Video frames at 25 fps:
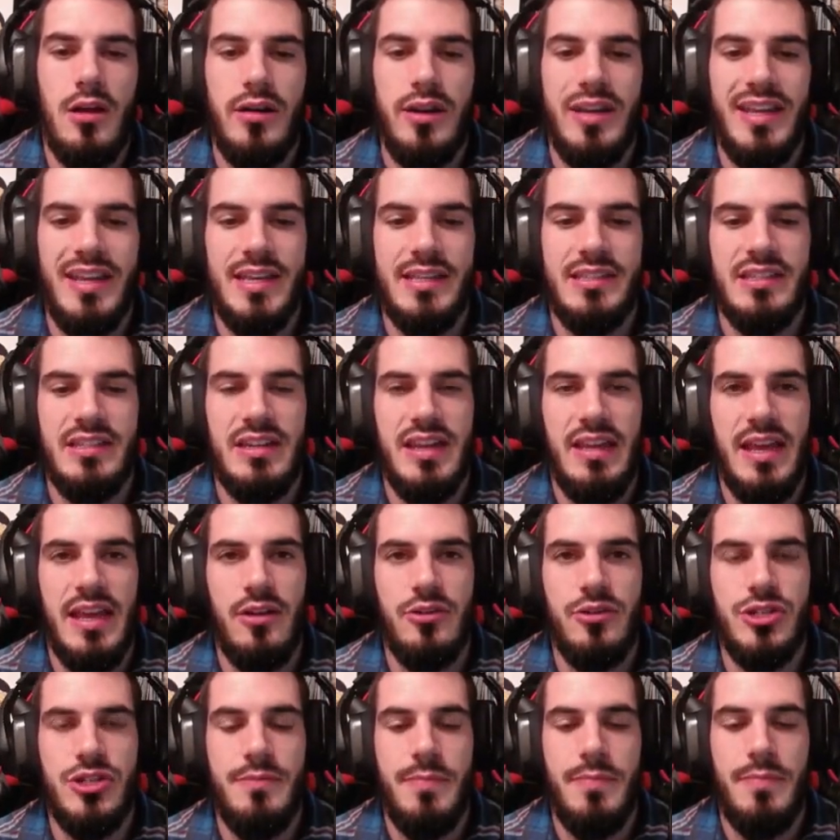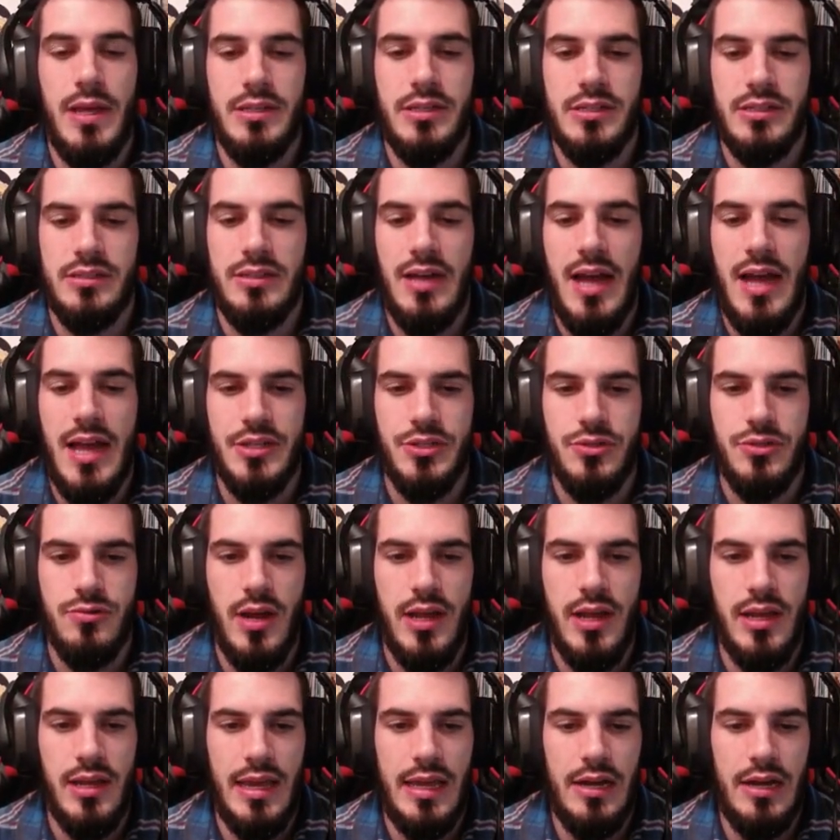is an energy-based class,
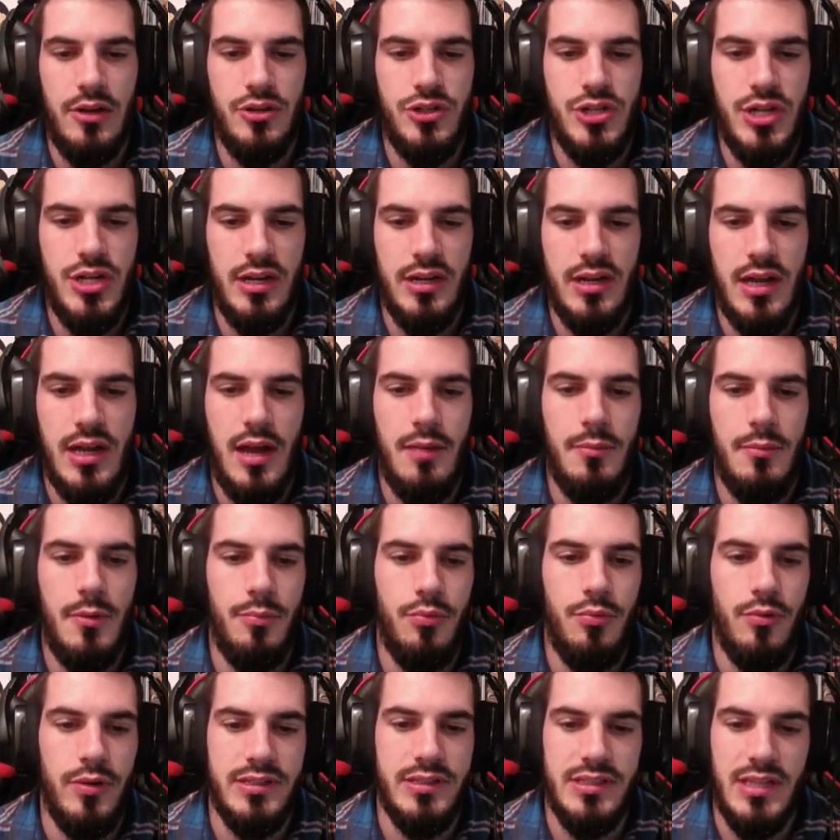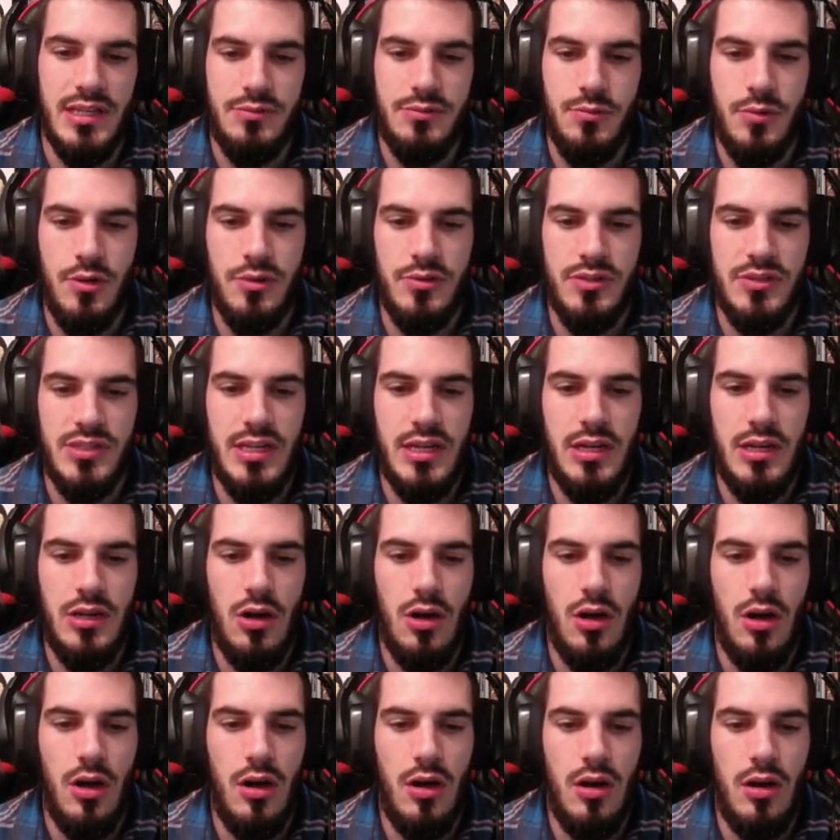right? Energy and combo points. That's what you see
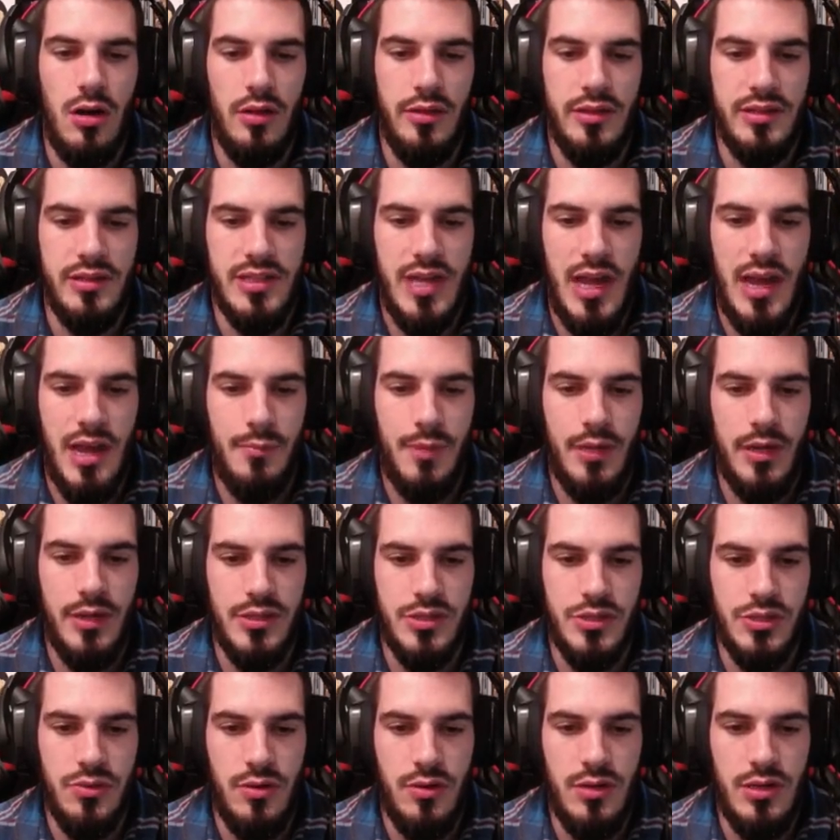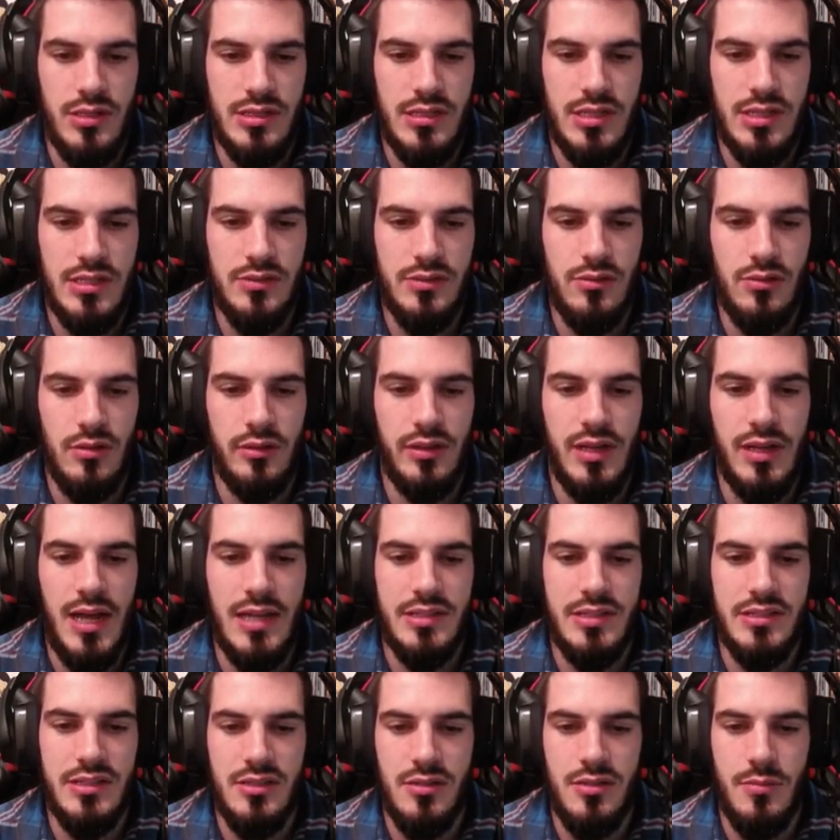all the time on the screen. You see these little
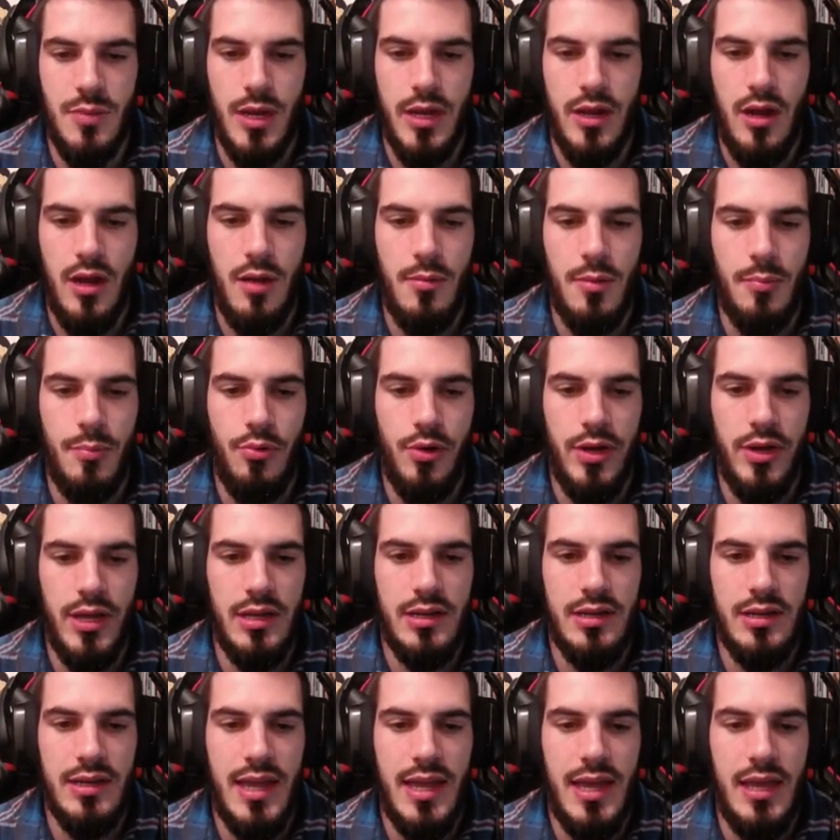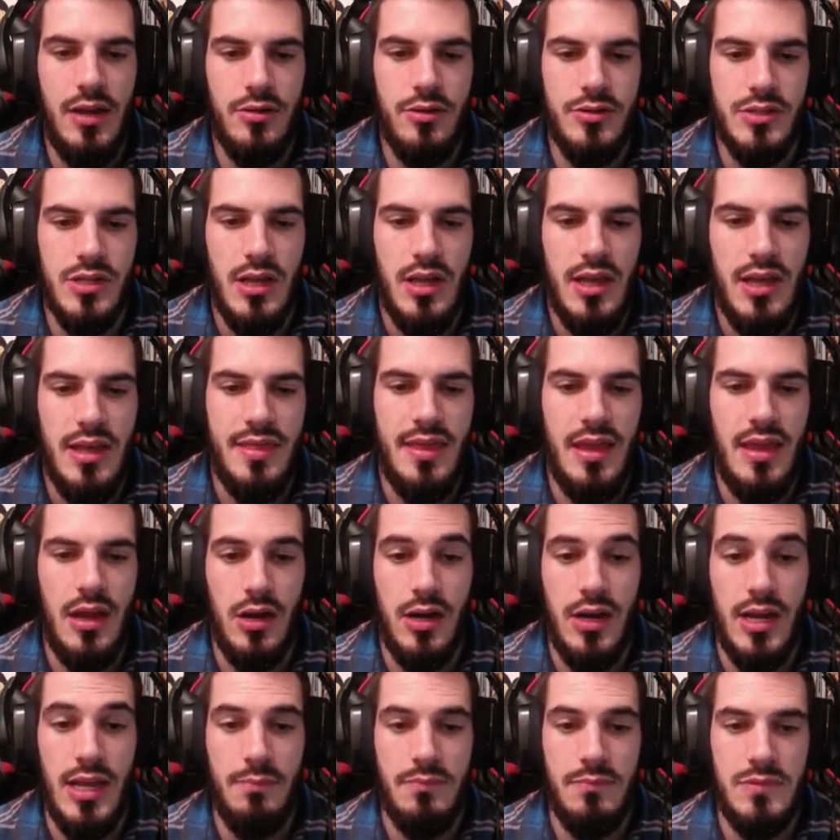dots. These are my combo point indicators. They
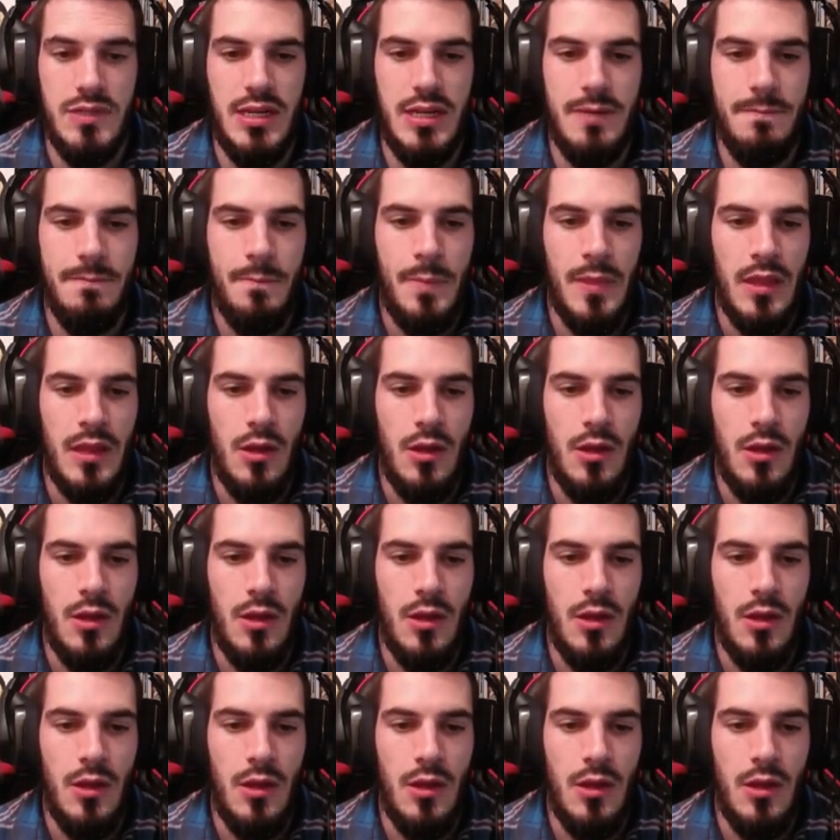are empty.